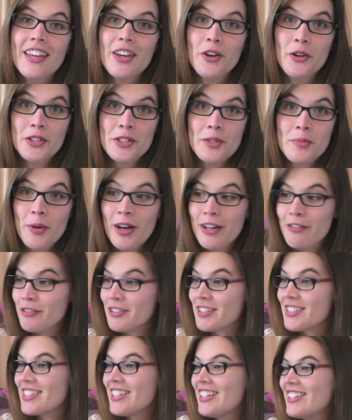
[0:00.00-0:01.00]
They're going to
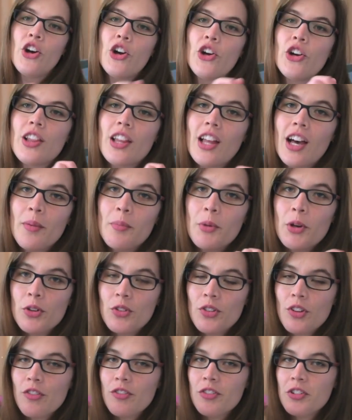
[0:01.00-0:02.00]
breakfast now. Her alarm
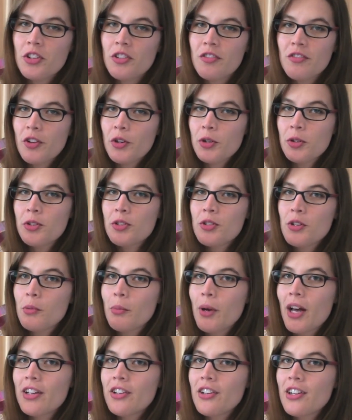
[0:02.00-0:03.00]
goes off on her phone to
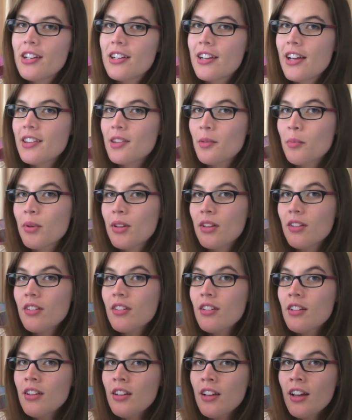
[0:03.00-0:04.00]
remind her to take the
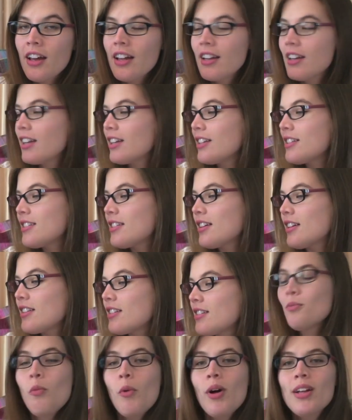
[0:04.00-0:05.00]
pill, and he
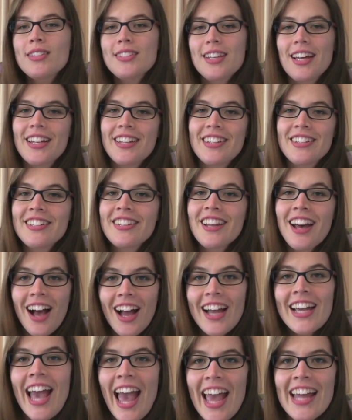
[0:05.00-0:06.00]
says, "Well done.
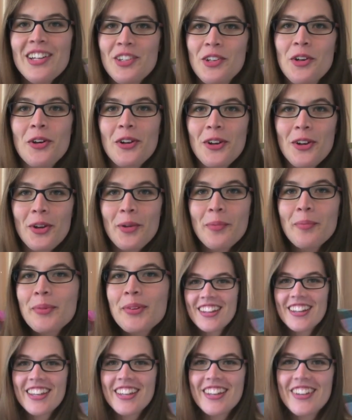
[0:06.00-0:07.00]
I hate
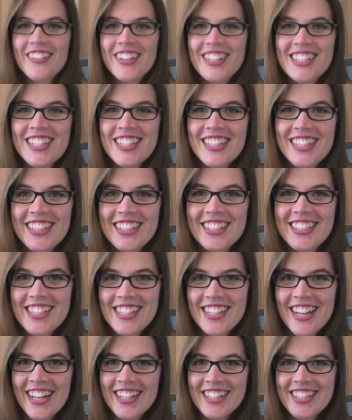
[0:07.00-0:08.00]
condoms." They're going to the
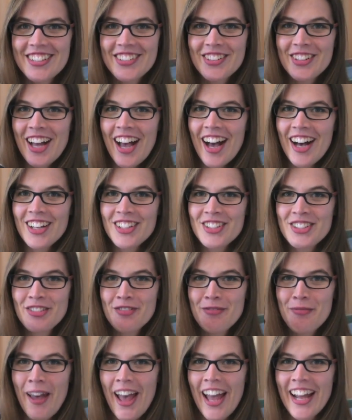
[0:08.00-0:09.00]
International House
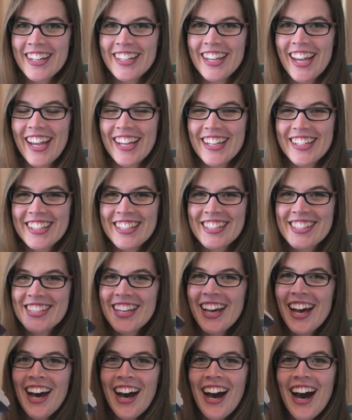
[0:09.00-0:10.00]
of Pancakes.
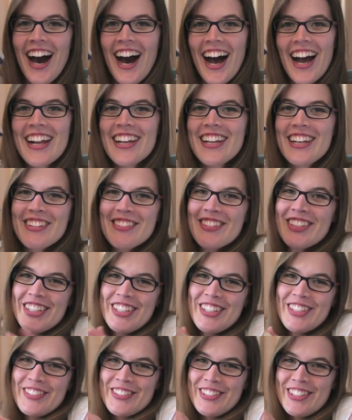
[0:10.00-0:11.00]
I never
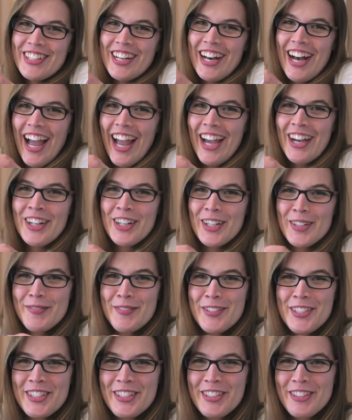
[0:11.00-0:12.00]
knew what
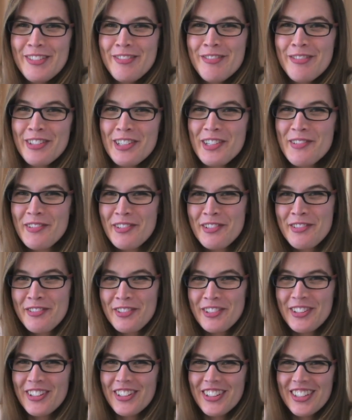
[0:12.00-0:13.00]
IHOP stood for
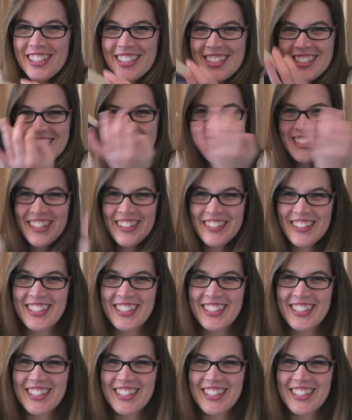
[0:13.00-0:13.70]
before. This is so